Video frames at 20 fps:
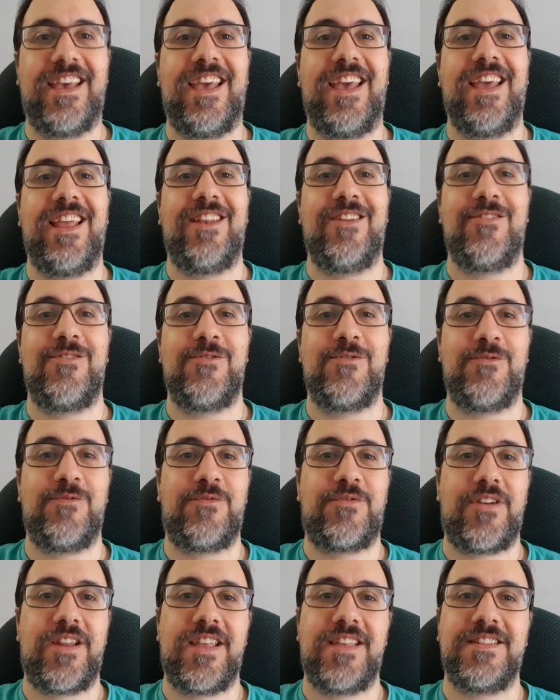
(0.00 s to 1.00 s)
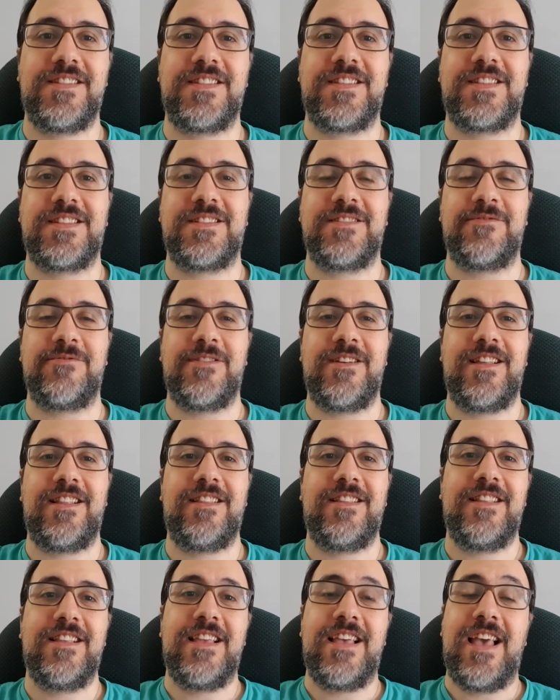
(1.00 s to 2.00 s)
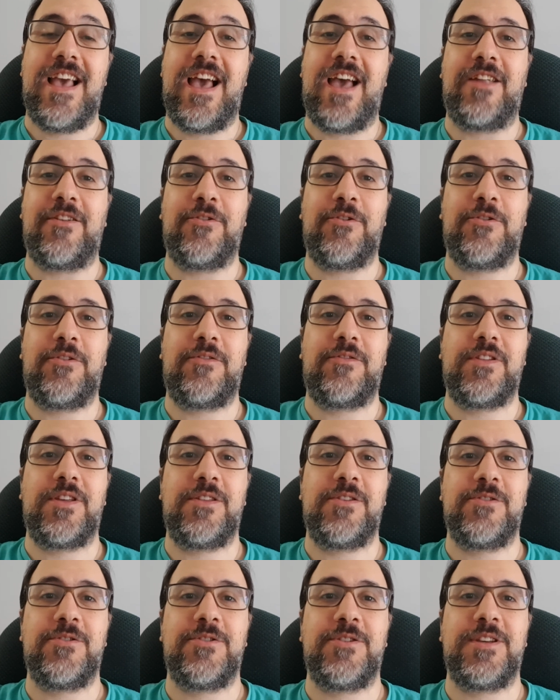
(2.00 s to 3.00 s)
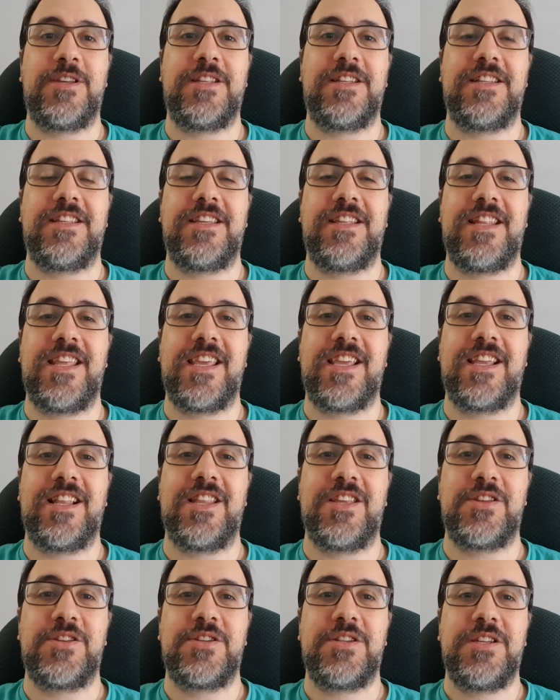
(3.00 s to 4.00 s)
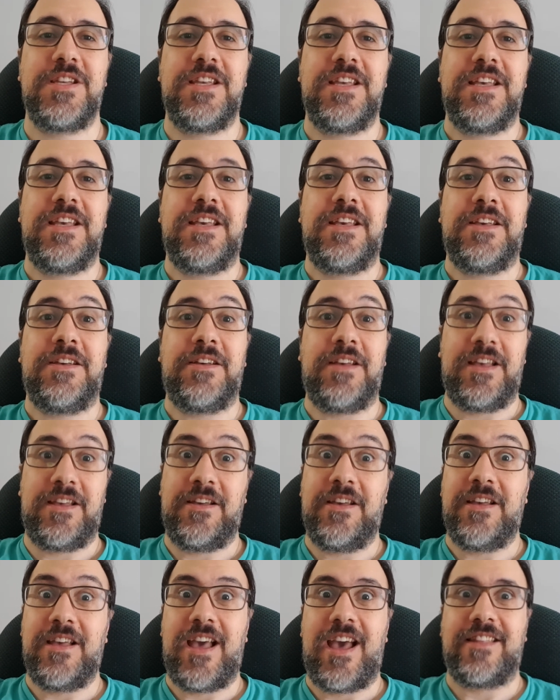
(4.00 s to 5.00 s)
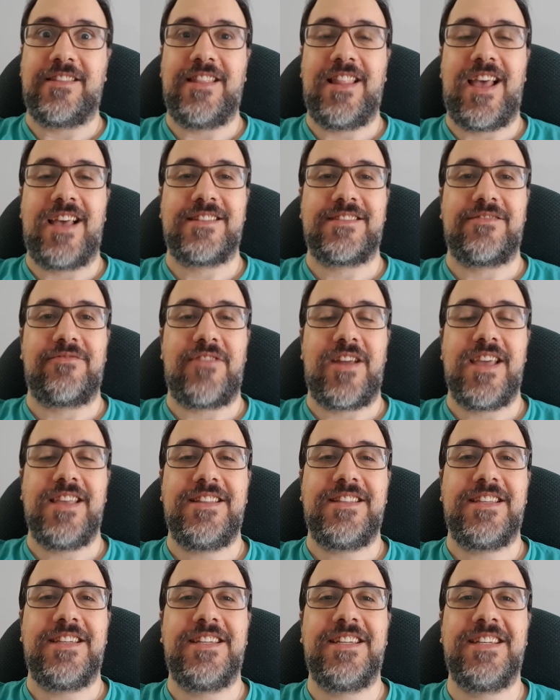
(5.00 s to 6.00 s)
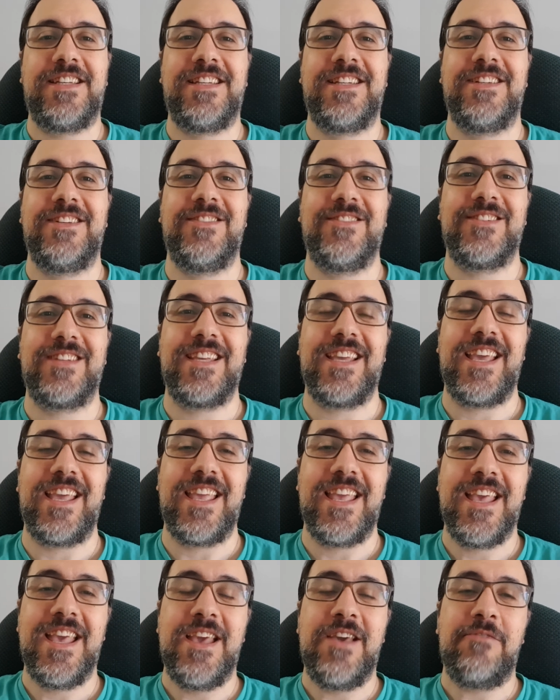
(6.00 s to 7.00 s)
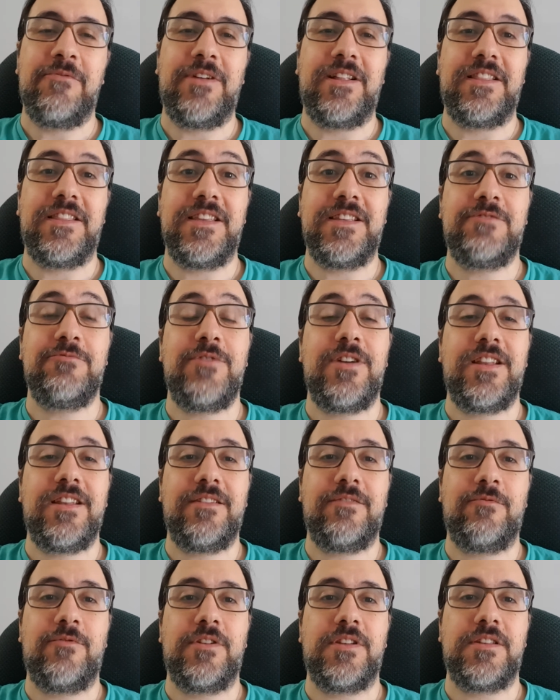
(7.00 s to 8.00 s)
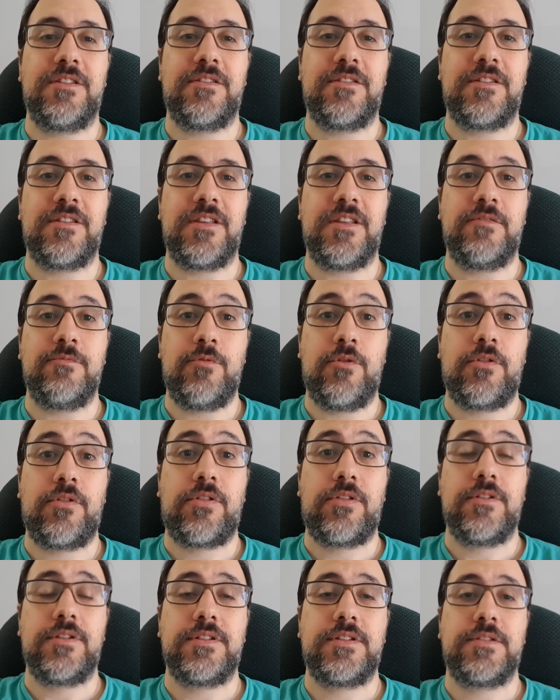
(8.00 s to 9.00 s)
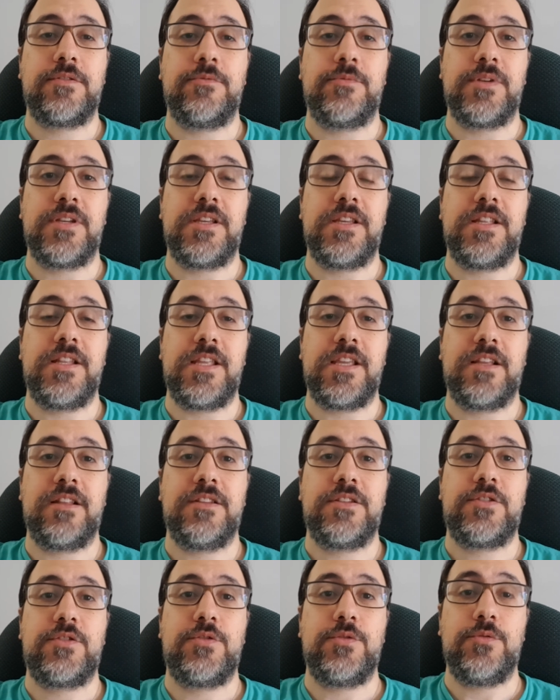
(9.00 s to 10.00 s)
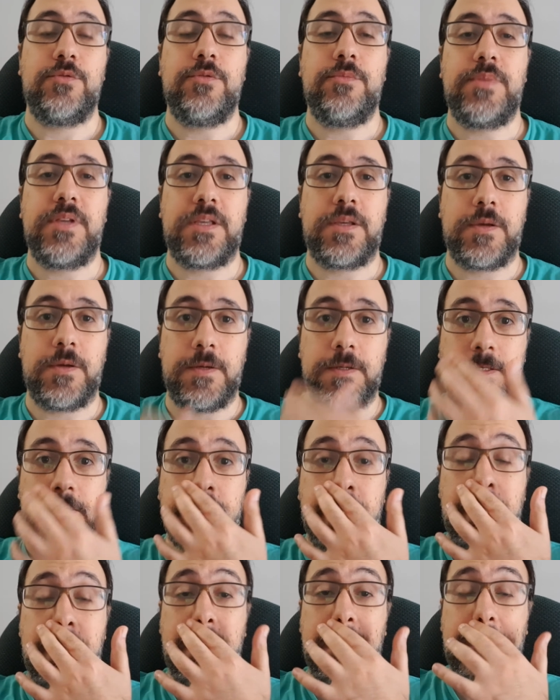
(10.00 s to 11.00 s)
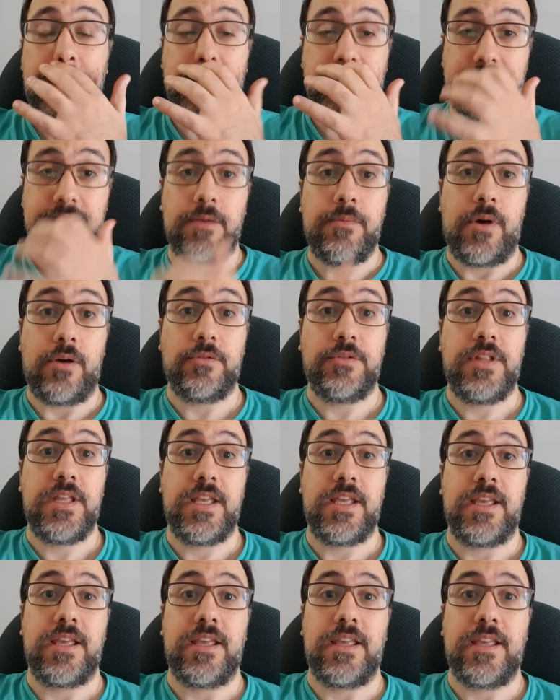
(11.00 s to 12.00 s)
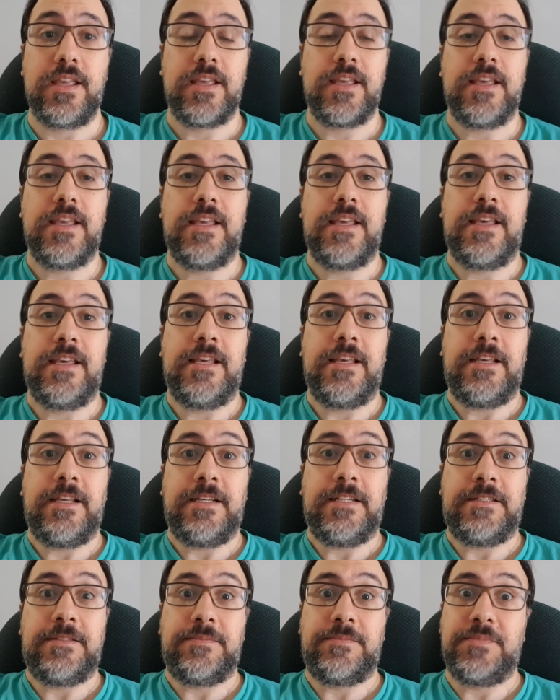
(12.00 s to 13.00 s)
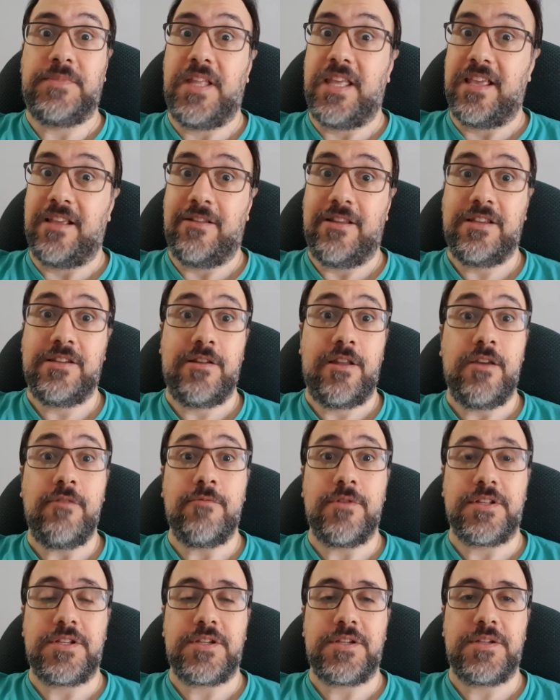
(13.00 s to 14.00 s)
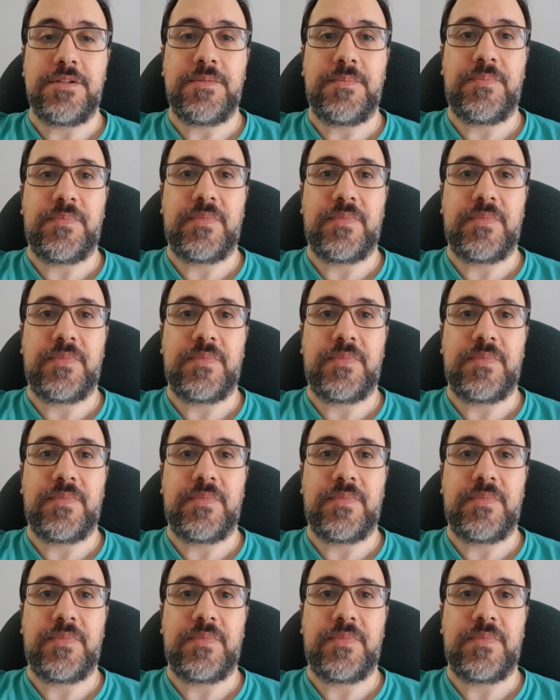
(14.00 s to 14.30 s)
Hello friends, well, another video in English, at last, right? Okay, well this one, it worth it to be in English too because it's about the English language.